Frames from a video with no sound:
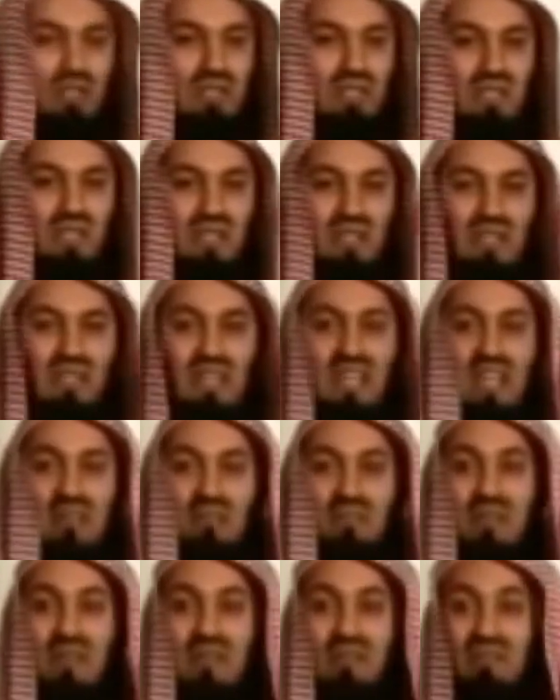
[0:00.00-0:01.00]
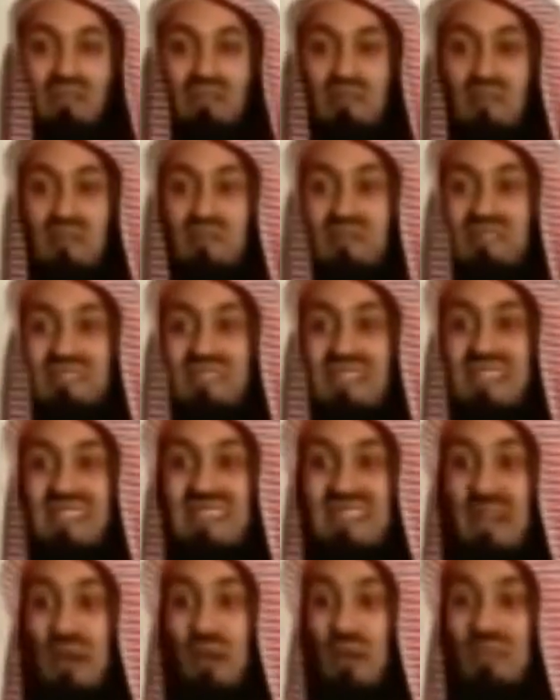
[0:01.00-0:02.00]
coins. They had made
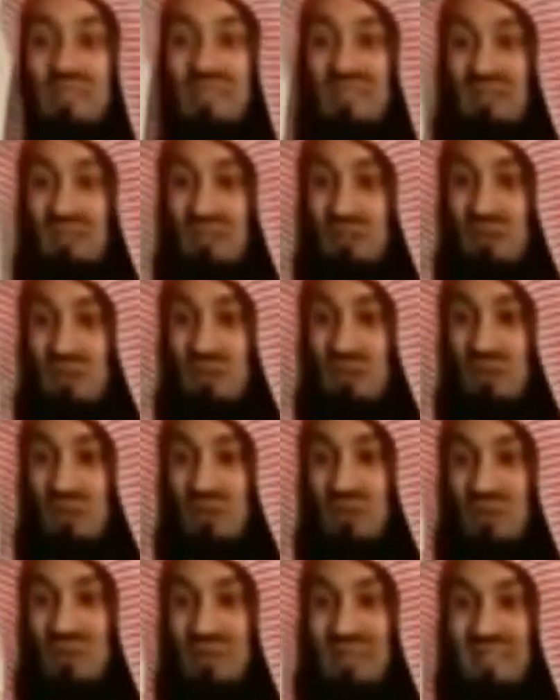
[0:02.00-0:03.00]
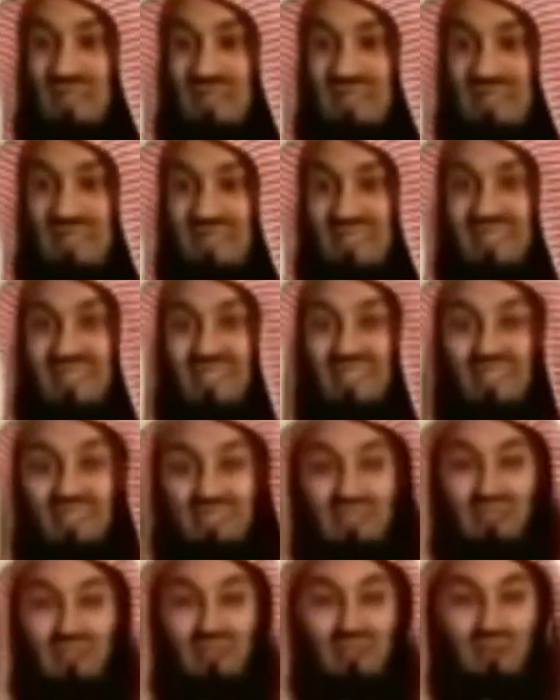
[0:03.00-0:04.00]
50,000 gold coins.
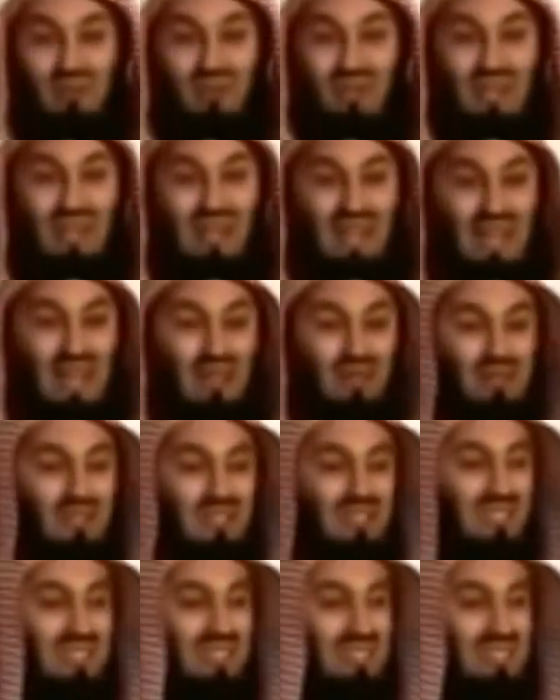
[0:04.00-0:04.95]
You know, I was